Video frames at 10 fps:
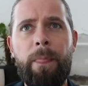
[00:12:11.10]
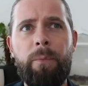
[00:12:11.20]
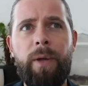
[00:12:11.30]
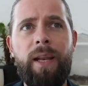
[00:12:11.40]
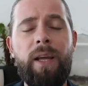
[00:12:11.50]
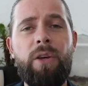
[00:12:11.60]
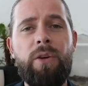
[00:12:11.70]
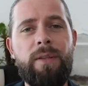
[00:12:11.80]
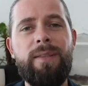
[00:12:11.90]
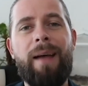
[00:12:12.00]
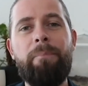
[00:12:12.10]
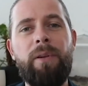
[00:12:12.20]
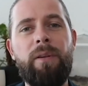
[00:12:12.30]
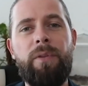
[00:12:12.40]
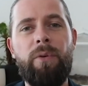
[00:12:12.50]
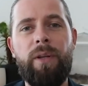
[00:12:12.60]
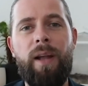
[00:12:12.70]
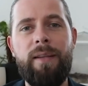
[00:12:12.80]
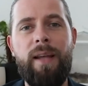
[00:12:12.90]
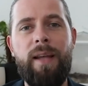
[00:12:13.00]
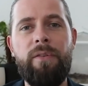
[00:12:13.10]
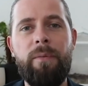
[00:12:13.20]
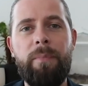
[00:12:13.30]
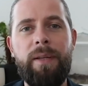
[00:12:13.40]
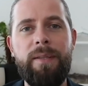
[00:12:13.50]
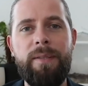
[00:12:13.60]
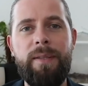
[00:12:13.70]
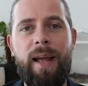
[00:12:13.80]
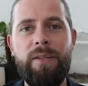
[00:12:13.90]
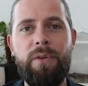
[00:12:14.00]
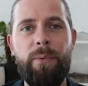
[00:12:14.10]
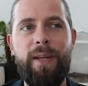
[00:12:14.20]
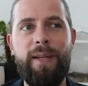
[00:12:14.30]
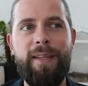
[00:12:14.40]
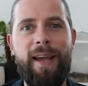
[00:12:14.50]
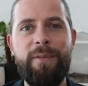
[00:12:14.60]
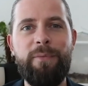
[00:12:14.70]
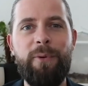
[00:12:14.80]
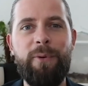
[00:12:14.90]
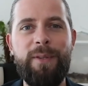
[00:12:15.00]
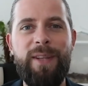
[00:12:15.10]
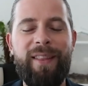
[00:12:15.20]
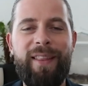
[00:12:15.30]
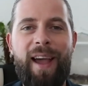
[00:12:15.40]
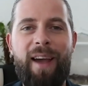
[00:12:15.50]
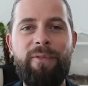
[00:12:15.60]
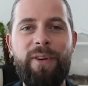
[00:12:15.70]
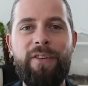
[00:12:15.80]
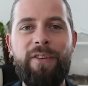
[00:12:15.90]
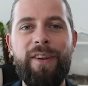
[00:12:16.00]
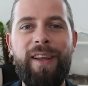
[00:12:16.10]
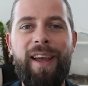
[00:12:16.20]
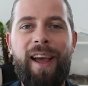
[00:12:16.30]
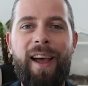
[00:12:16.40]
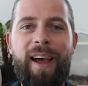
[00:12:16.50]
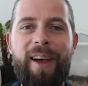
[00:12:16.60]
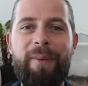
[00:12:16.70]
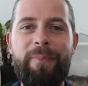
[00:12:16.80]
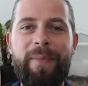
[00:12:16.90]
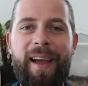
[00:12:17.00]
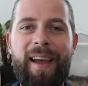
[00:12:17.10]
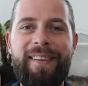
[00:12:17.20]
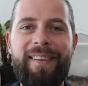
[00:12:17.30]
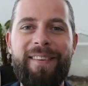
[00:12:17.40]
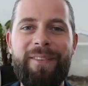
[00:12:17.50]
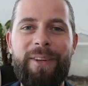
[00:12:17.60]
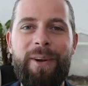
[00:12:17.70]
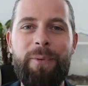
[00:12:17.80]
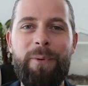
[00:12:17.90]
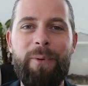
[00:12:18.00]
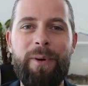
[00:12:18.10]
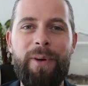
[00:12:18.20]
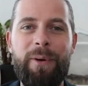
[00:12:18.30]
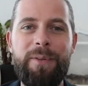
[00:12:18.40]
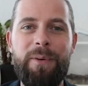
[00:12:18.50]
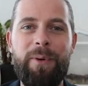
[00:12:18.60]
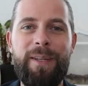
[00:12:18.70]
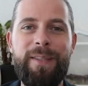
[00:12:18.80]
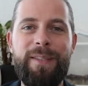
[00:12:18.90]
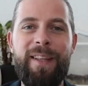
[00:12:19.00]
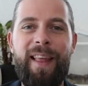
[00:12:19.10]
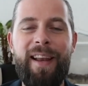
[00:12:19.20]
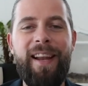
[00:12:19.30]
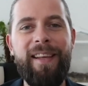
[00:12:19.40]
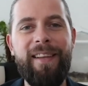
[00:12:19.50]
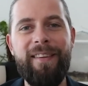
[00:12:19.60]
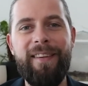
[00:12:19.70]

getting a good sample of the organization, because that's who we need to cater for, is like the average. And, you know, we want to focus on what it is that they need.